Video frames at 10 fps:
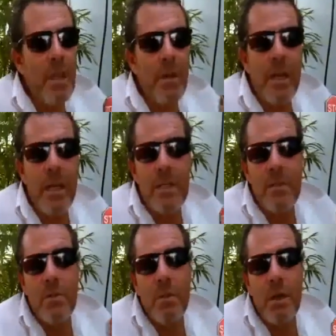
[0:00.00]
going
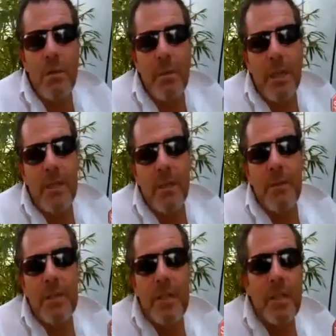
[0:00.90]
against was one of the police
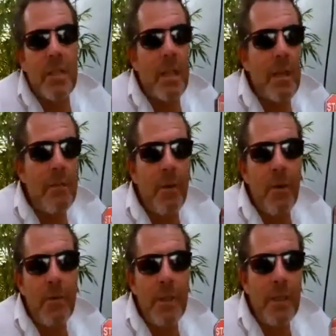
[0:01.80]
officers
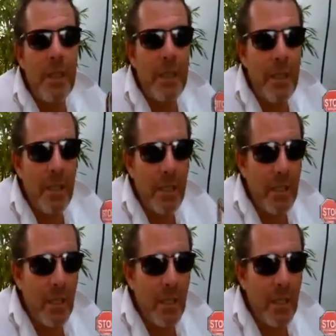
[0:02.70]
involved in the...